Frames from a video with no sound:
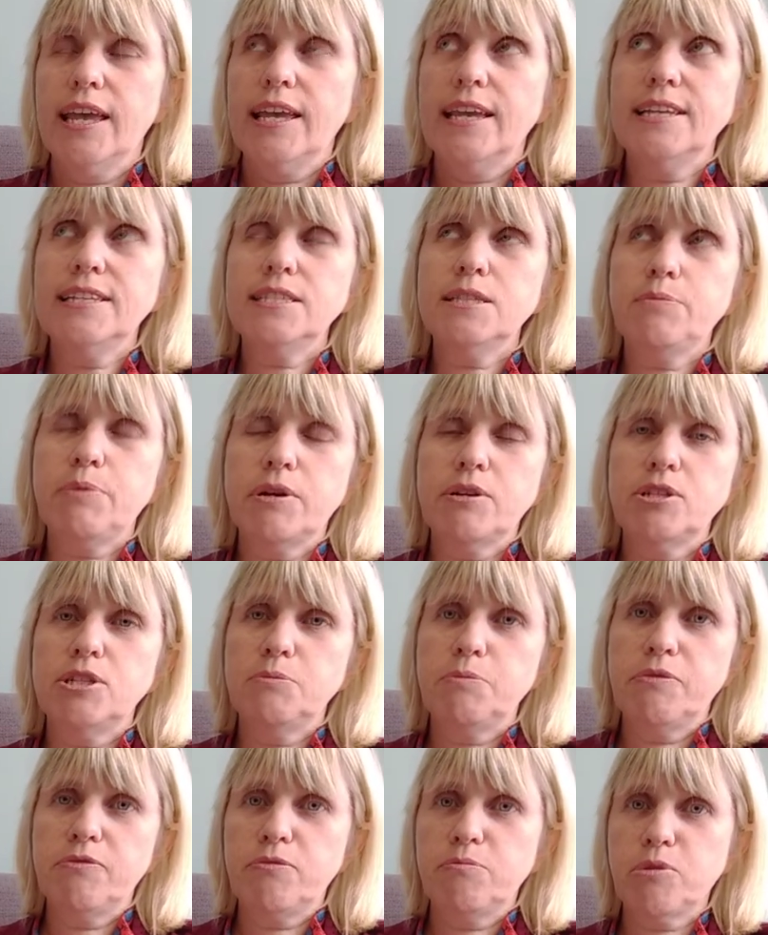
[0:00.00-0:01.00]
is supposed
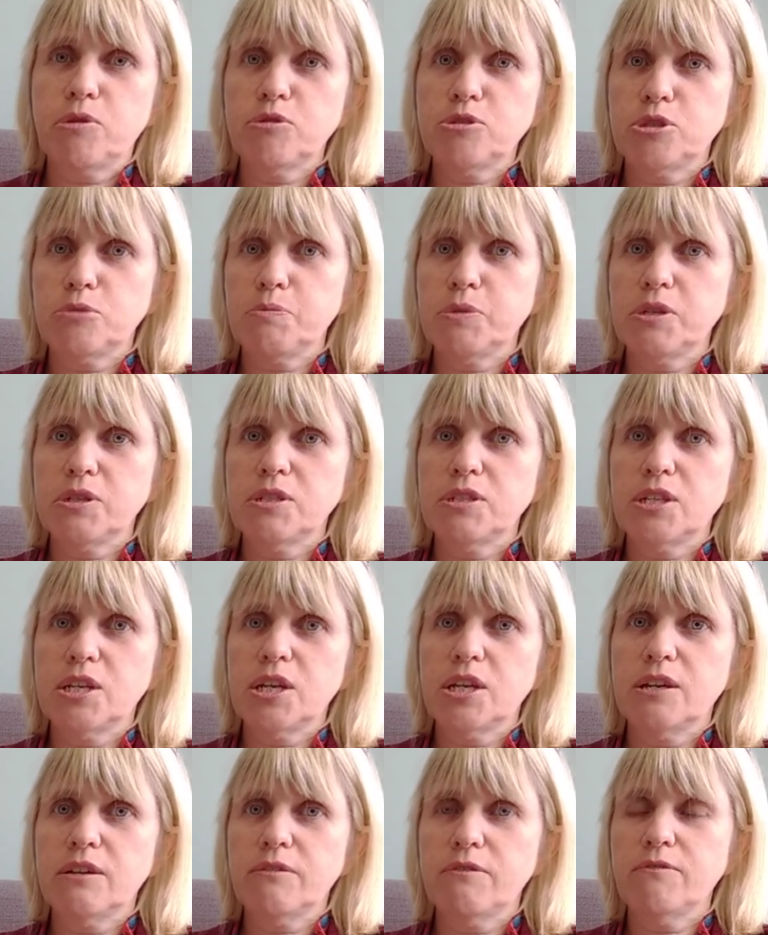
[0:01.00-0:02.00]
to be for my husband's
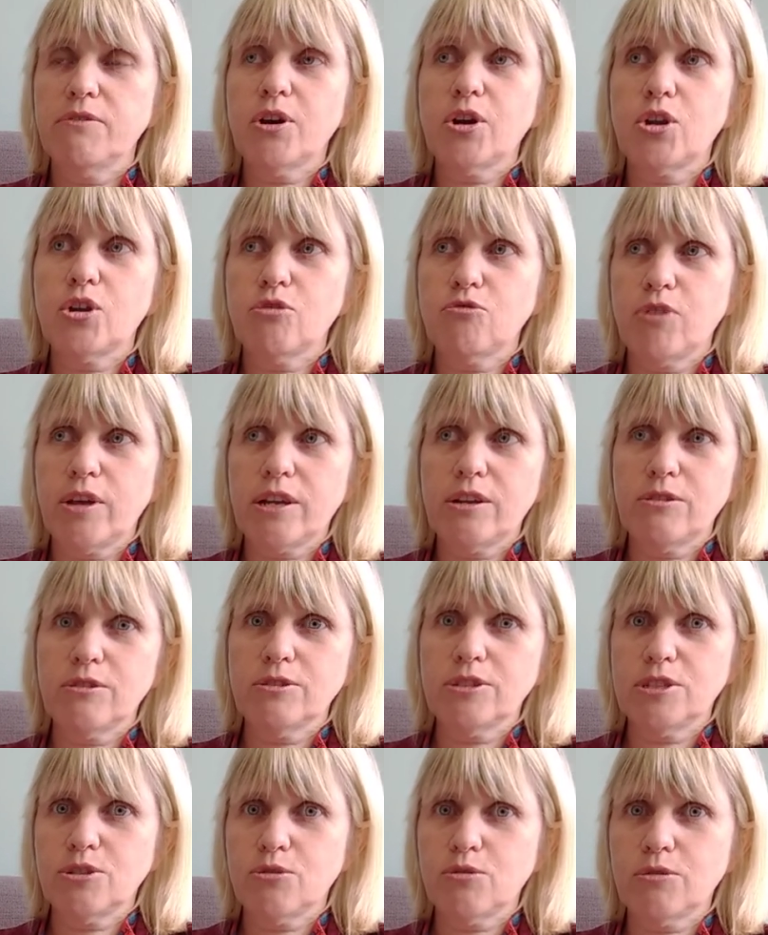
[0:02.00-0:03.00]
vinyl
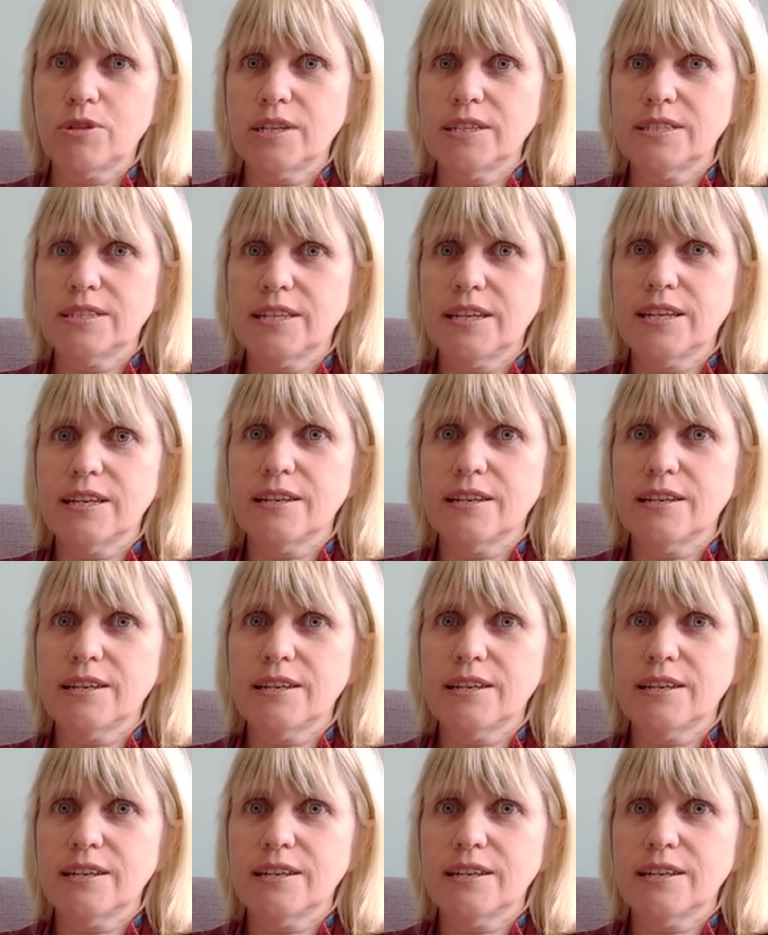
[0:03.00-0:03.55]
records and all his